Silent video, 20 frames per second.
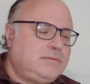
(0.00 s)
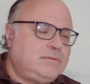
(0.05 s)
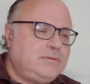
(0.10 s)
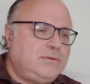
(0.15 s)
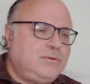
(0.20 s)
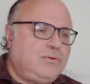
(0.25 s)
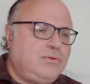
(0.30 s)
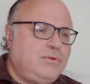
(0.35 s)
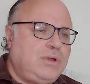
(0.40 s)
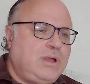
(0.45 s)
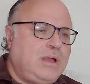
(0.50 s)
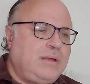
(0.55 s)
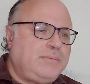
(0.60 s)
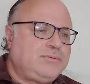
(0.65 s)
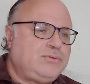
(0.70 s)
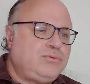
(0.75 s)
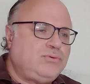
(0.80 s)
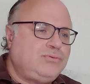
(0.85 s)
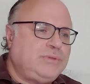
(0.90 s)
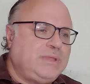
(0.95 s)
or
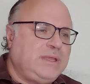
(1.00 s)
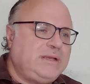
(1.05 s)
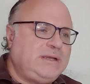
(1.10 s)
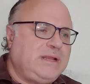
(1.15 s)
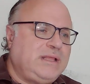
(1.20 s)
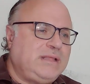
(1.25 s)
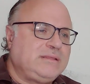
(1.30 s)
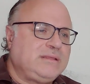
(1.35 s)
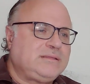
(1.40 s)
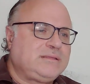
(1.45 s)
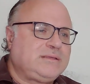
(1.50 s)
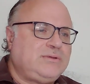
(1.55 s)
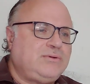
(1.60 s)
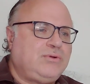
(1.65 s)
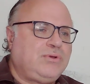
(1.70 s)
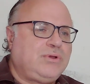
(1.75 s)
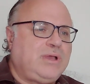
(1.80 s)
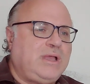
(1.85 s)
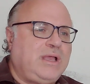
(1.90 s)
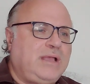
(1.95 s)
up to 900
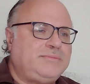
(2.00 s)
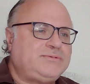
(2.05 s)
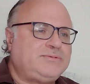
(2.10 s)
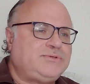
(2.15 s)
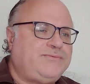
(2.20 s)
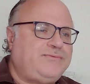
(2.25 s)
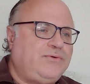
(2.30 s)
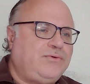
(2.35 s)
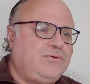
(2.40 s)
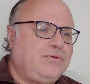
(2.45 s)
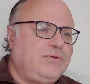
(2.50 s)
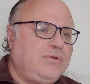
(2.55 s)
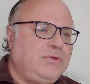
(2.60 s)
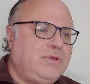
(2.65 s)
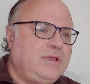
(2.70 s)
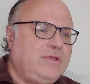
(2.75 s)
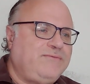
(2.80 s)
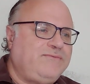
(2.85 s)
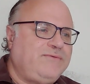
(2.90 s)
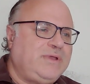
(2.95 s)
kilograms for
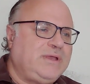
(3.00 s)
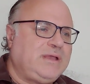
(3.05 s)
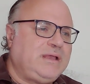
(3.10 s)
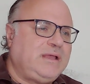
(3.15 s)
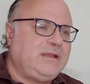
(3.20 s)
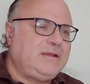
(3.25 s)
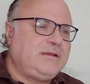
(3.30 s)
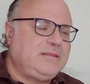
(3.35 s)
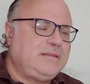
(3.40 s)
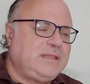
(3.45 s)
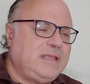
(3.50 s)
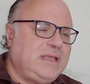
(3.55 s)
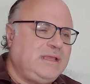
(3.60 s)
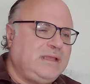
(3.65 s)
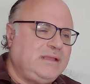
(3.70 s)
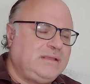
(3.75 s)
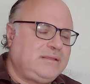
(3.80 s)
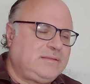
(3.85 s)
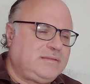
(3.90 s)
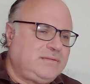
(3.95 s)
a vegan diet.